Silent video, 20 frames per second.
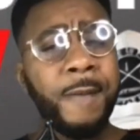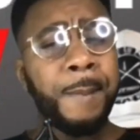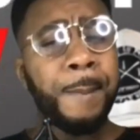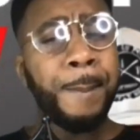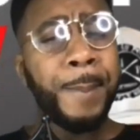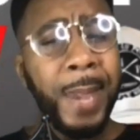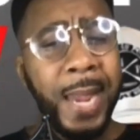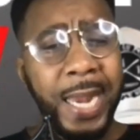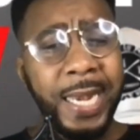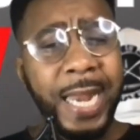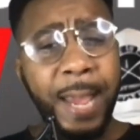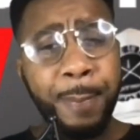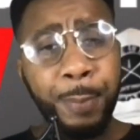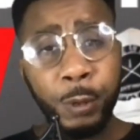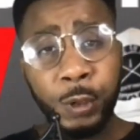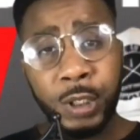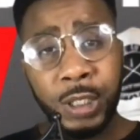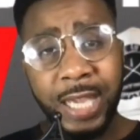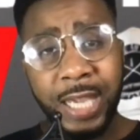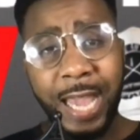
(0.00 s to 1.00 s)
Being able
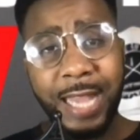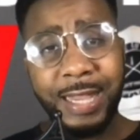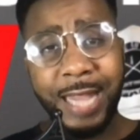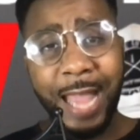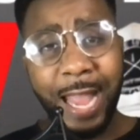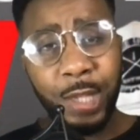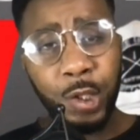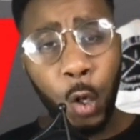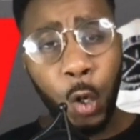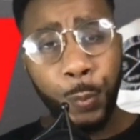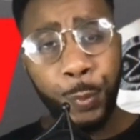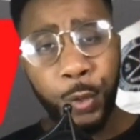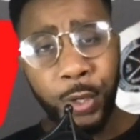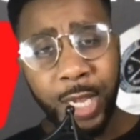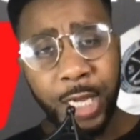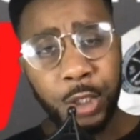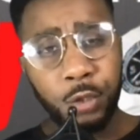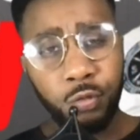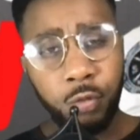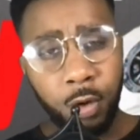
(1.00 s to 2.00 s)
to get that W
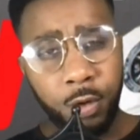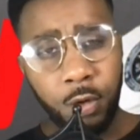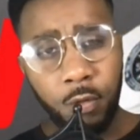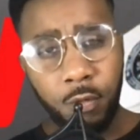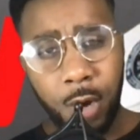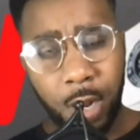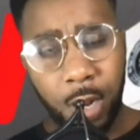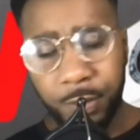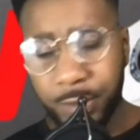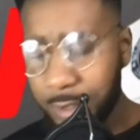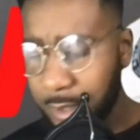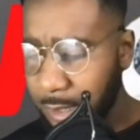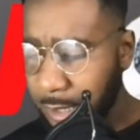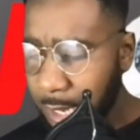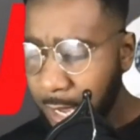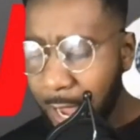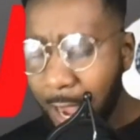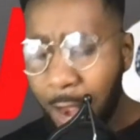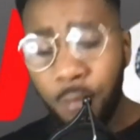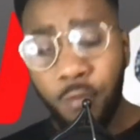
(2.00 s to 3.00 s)
against Ronda Rousey.
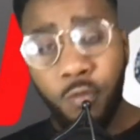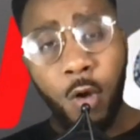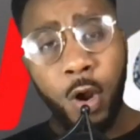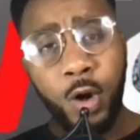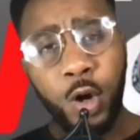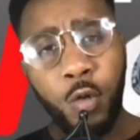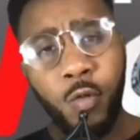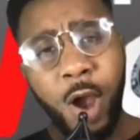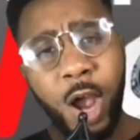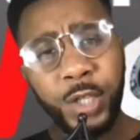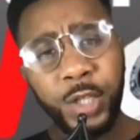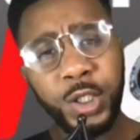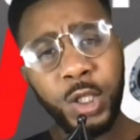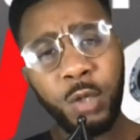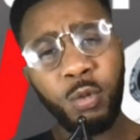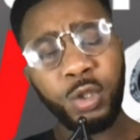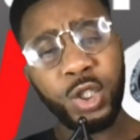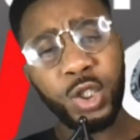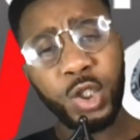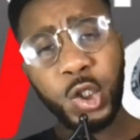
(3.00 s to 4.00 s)
And Ronda Rousey
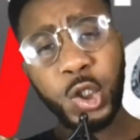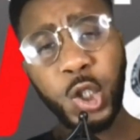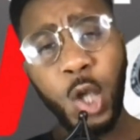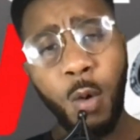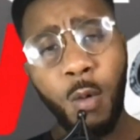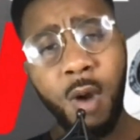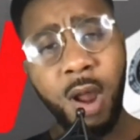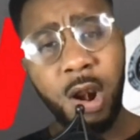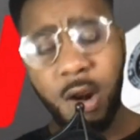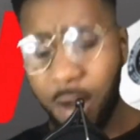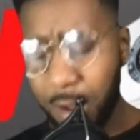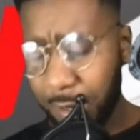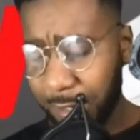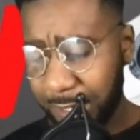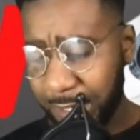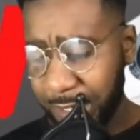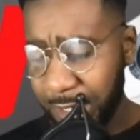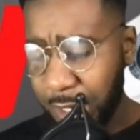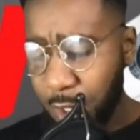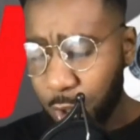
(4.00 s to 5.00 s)
was so
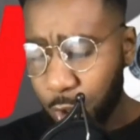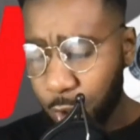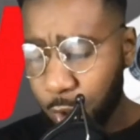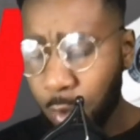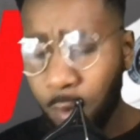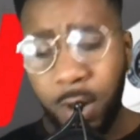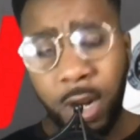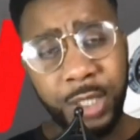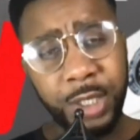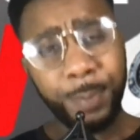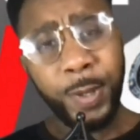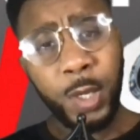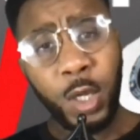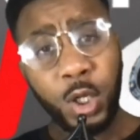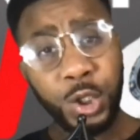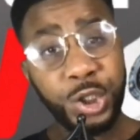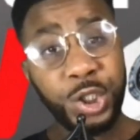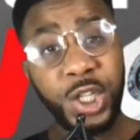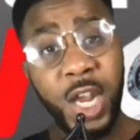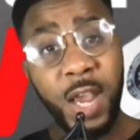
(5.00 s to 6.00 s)
unlucky. So unlucky. Because
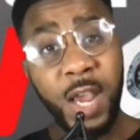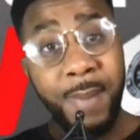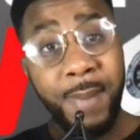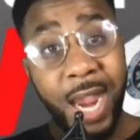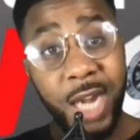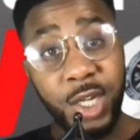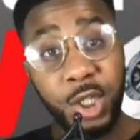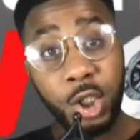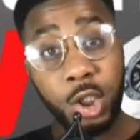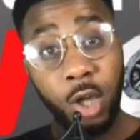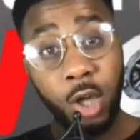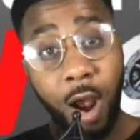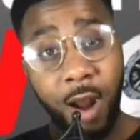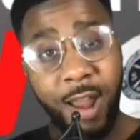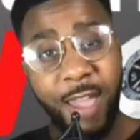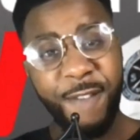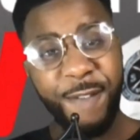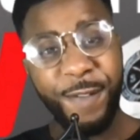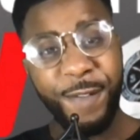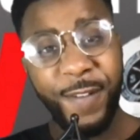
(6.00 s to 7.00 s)
she made
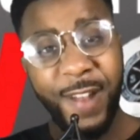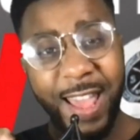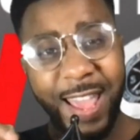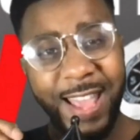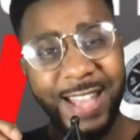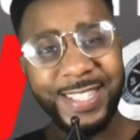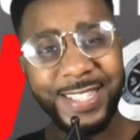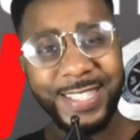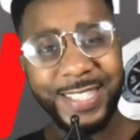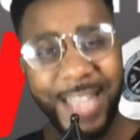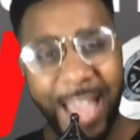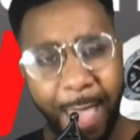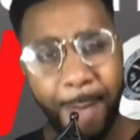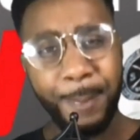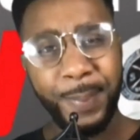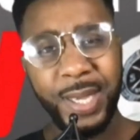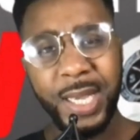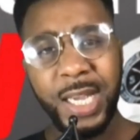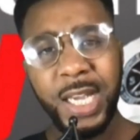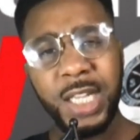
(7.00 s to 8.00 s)
Charlotte Flair tap.
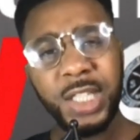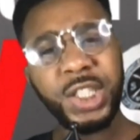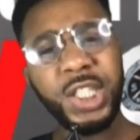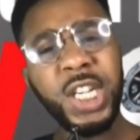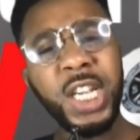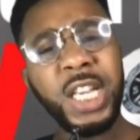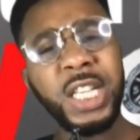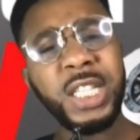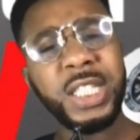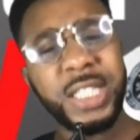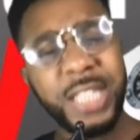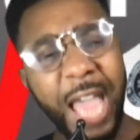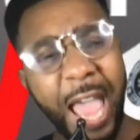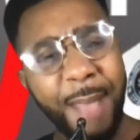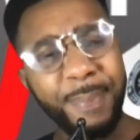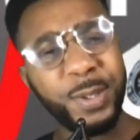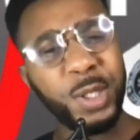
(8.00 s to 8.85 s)
She tapped